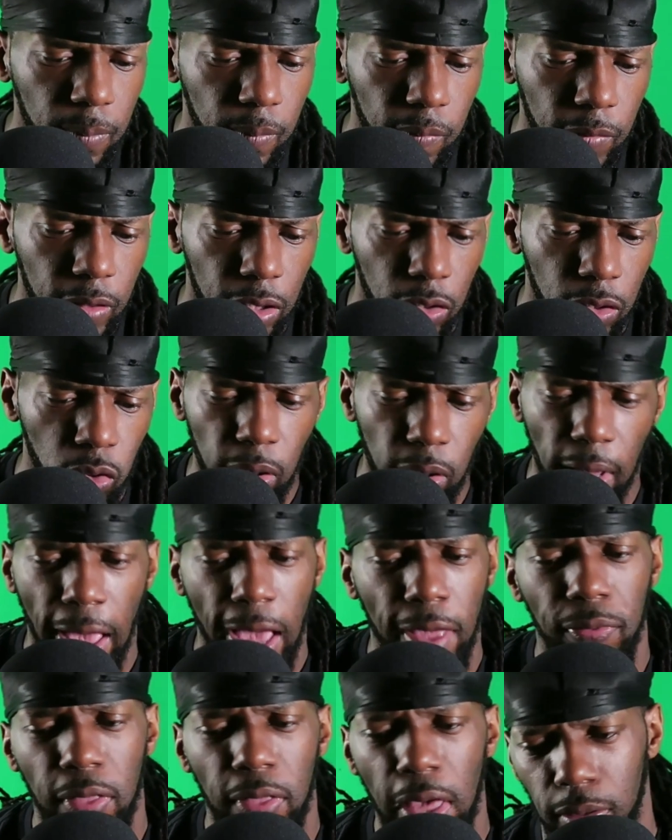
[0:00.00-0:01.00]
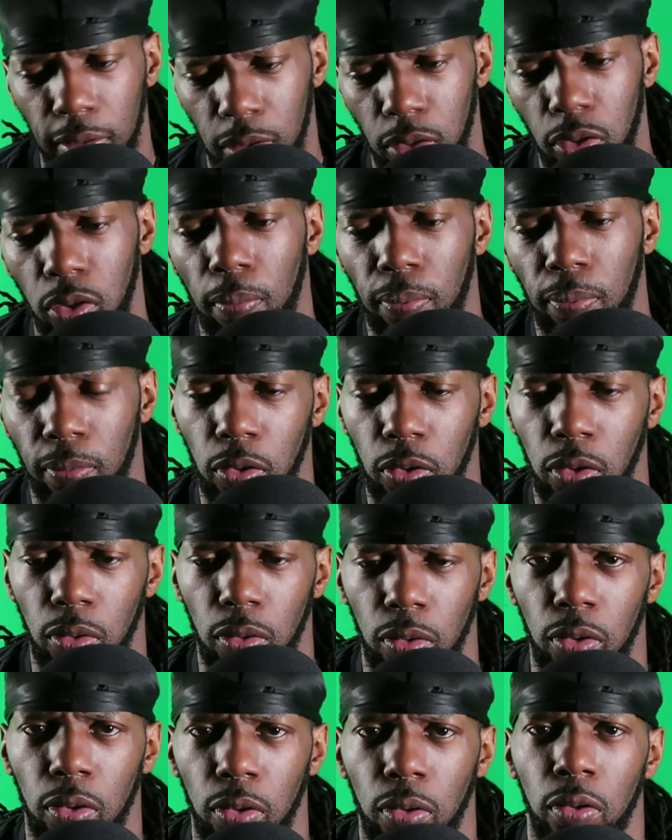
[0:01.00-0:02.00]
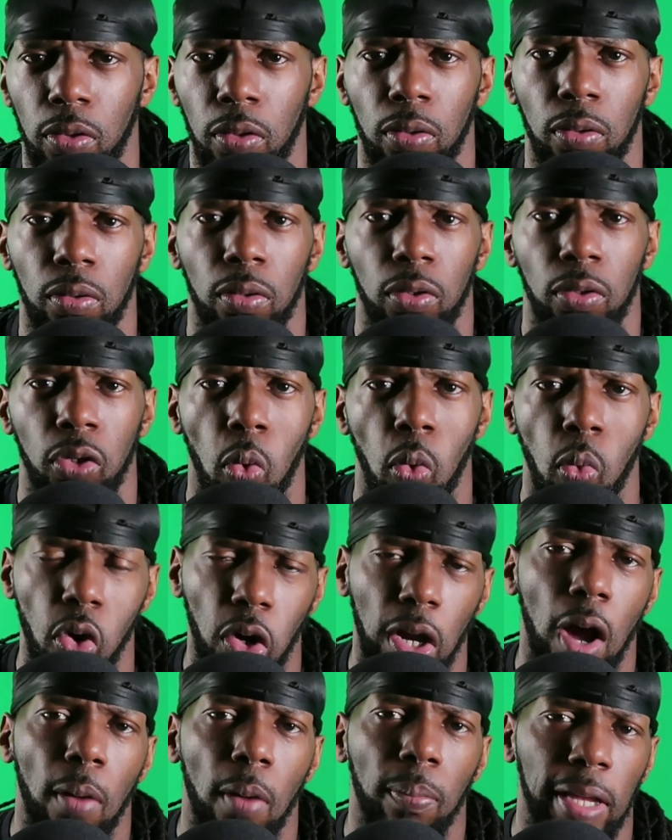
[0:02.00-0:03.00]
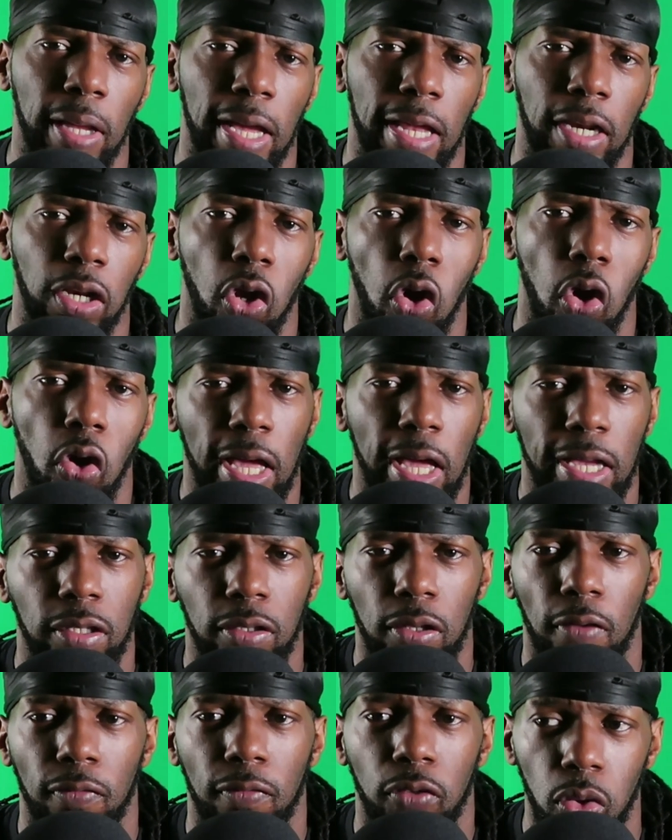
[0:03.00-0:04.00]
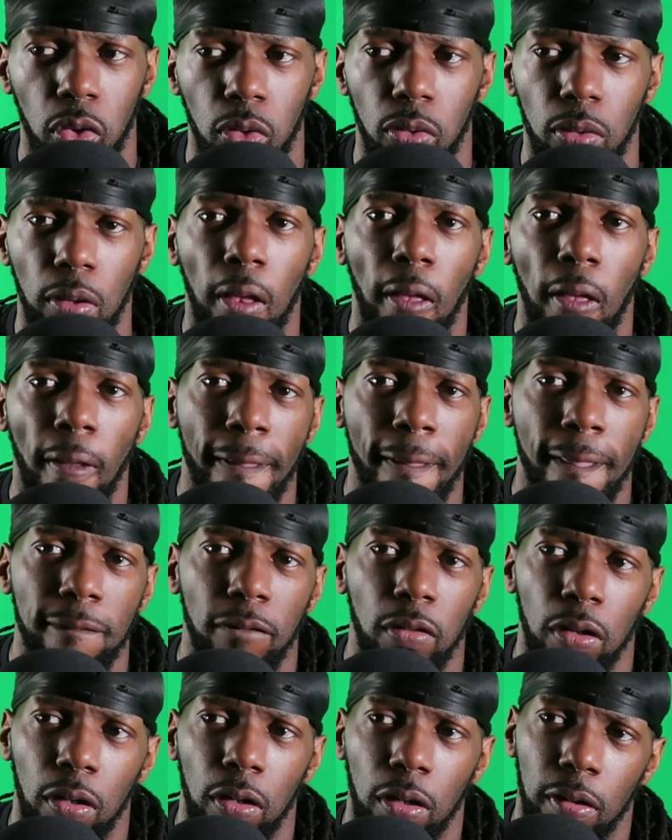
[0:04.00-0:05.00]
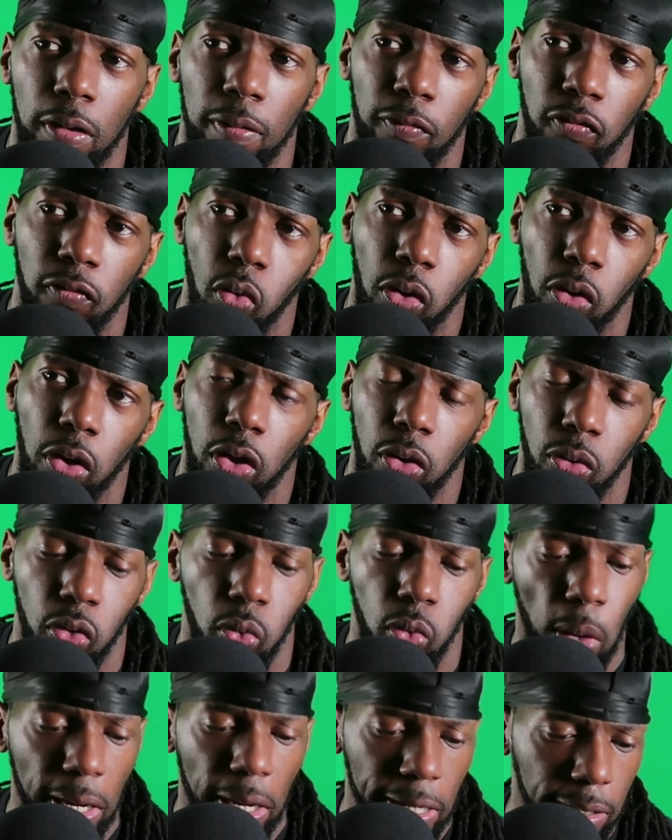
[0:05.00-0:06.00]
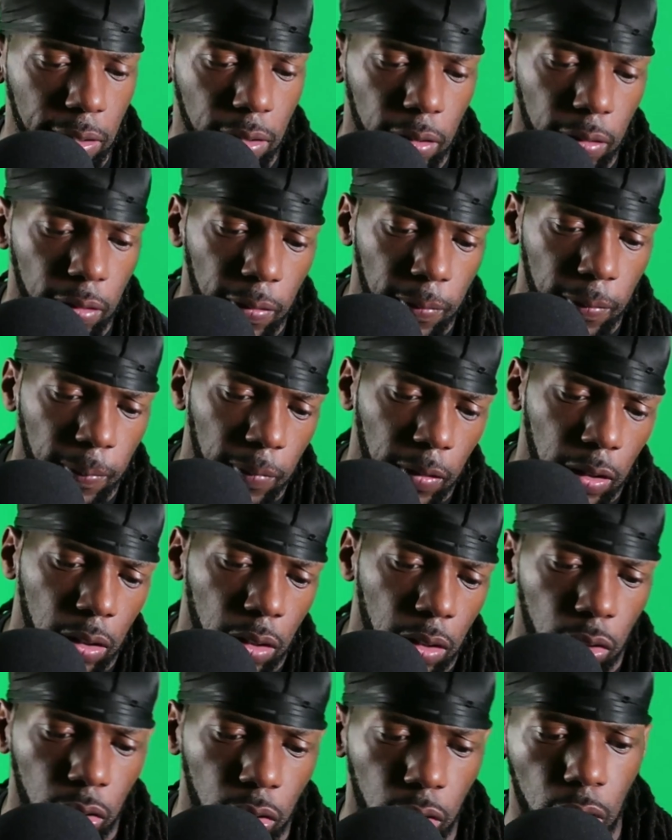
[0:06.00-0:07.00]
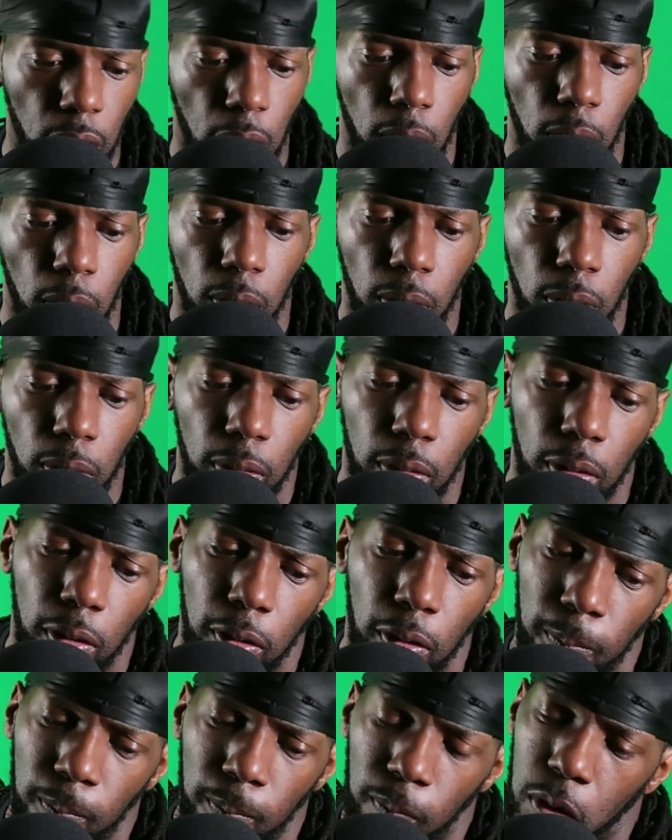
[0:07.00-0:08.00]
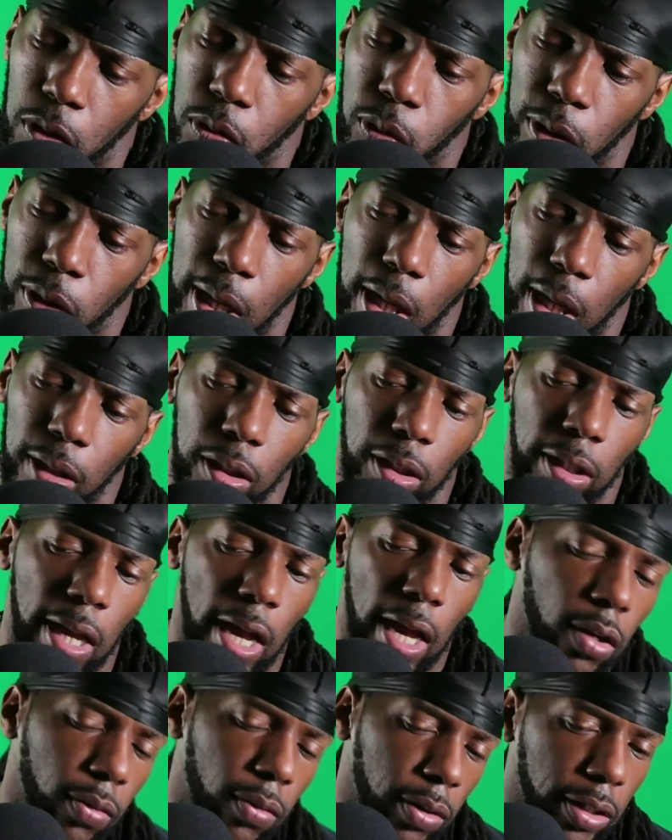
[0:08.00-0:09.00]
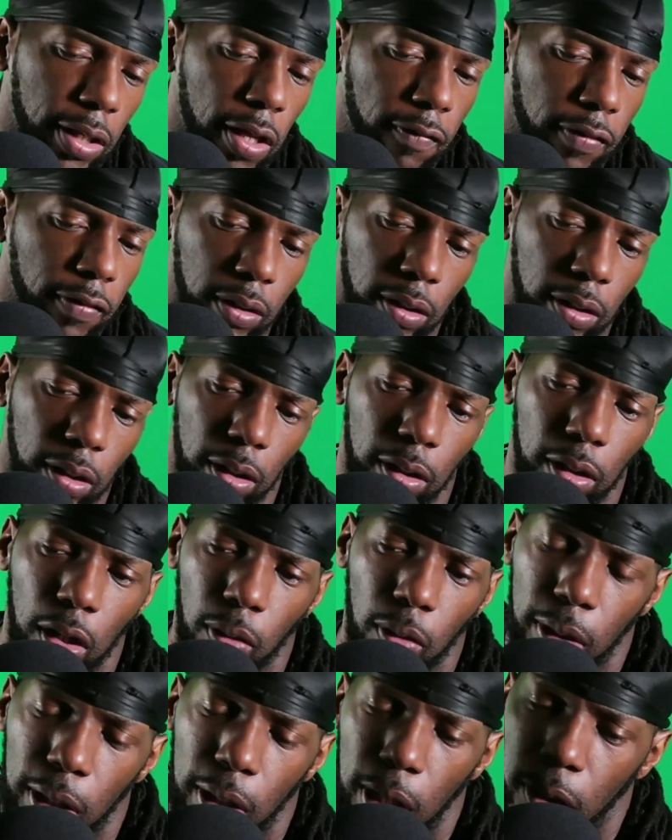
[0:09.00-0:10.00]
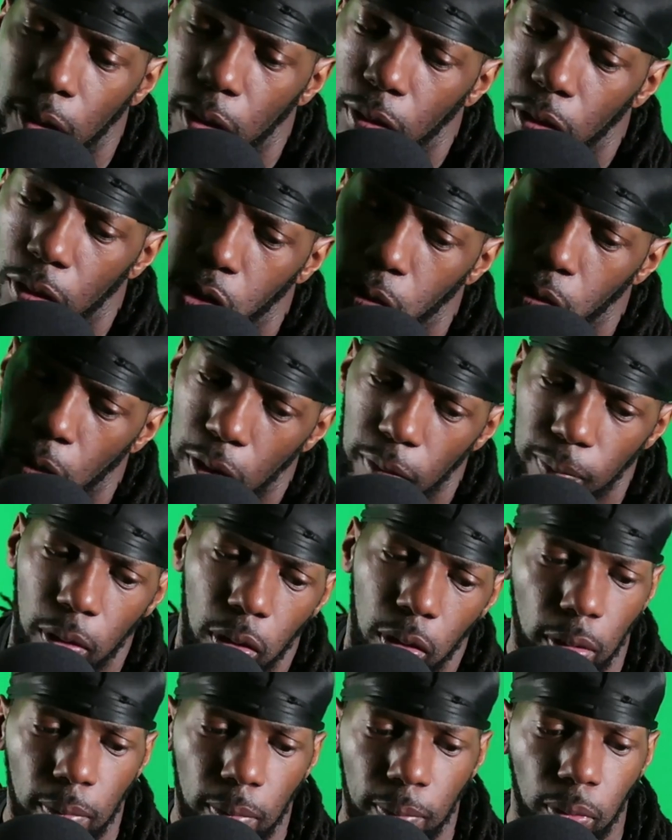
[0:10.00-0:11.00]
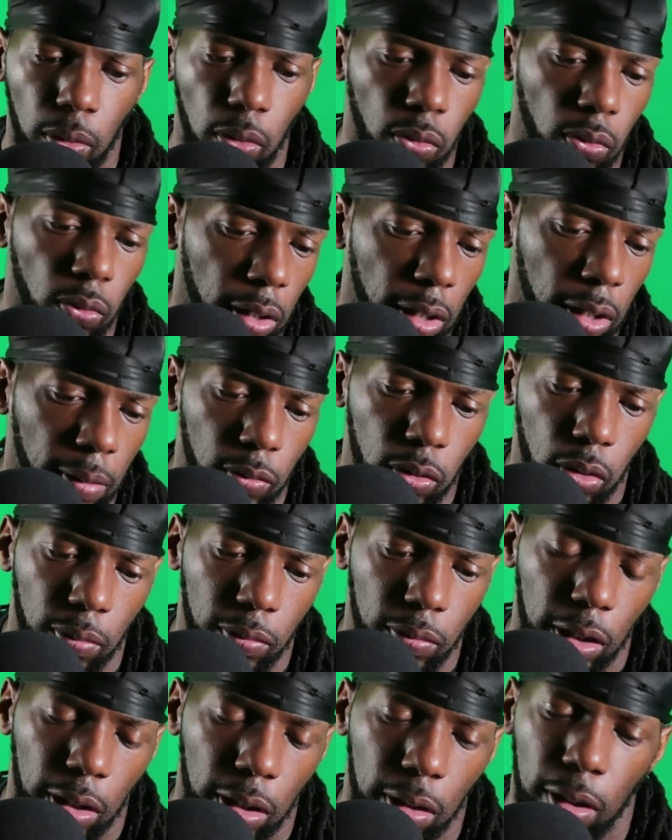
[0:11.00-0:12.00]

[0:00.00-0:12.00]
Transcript: you can add that to your workout plan and all that stuff too, if you want to lose weight. So we got the calorie deficit and we got the strength building program, you know what I'm saying,